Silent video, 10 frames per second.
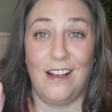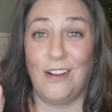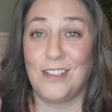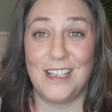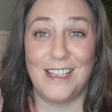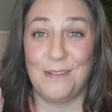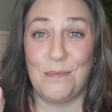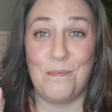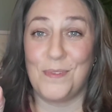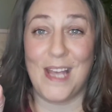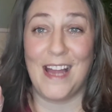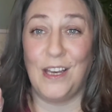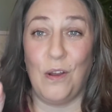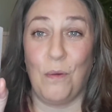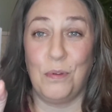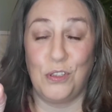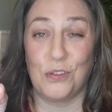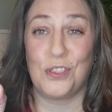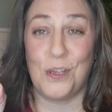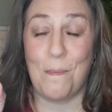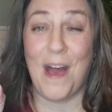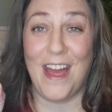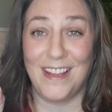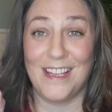consider signing up just to buy